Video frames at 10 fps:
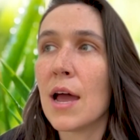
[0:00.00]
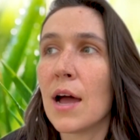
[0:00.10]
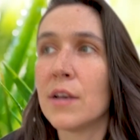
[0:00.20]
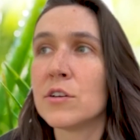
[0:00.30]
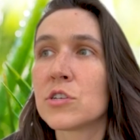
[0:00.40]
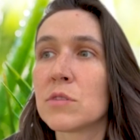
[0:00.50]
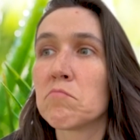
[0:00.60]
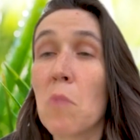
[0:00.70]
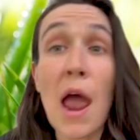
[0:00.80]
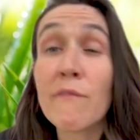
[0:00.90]
And
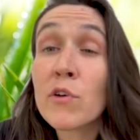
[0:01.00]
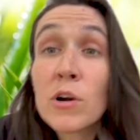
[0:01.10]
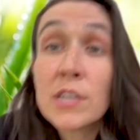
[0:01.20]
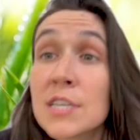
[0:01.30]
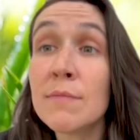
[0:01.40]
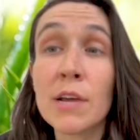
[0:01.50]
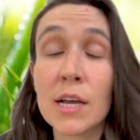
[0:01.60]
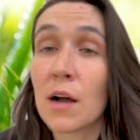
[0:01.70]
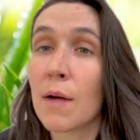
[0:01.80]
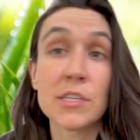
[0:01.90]
everyone had seen
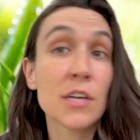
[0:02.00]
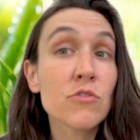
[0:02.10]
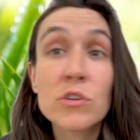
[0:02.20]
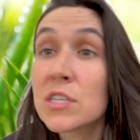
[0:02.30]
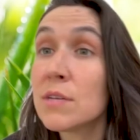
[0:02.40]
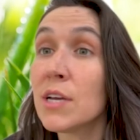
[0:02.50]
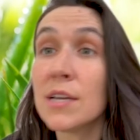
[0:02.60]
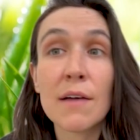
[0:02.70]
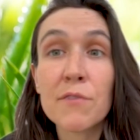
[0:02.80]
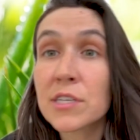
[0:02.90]
me. Comedy Central had seen
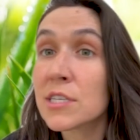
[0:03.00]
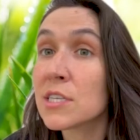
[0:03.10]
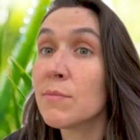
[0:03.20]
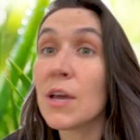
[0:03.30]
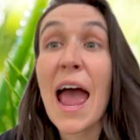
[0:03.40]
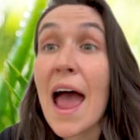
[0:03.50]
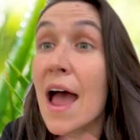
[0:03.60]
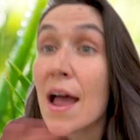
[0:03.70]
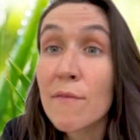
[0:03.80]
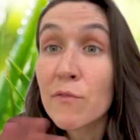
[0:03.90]
me. Netflix had seen me.
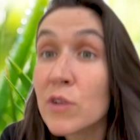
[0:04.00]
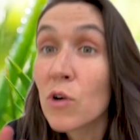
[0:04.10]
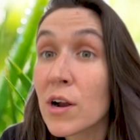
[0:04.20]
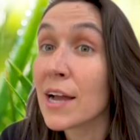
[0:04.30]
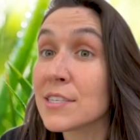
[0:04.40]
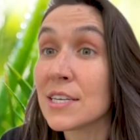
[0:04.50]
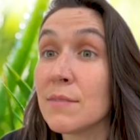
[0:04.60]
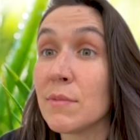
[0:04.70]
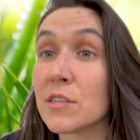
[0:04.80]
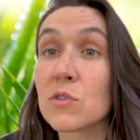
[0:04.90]
Everyone had
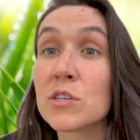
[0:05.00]
seen me.